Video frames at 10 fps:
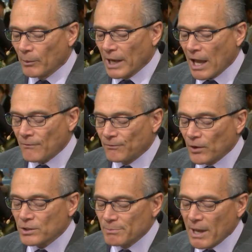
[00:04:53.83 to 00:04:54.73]
When I
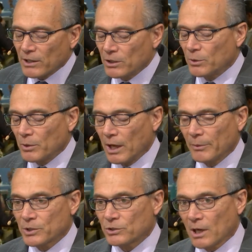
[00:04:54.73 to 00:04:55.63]
first met you, I
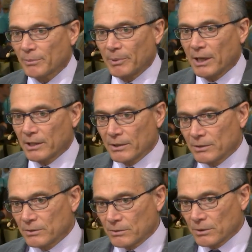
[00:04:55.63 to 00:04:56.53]
was struck by the
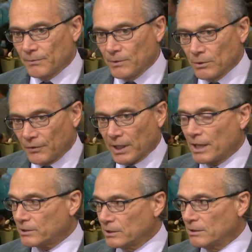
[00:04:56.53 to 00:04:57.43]
sort of
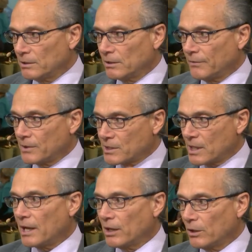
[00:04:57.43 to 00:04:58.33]
unification of the
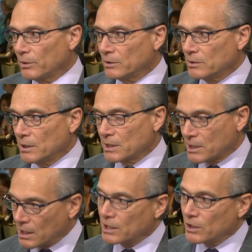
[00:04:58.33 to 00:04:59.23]
CIO and
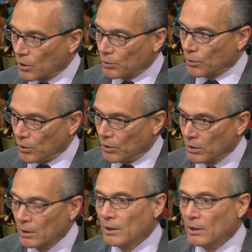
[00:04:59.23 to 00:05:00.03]
CDO role,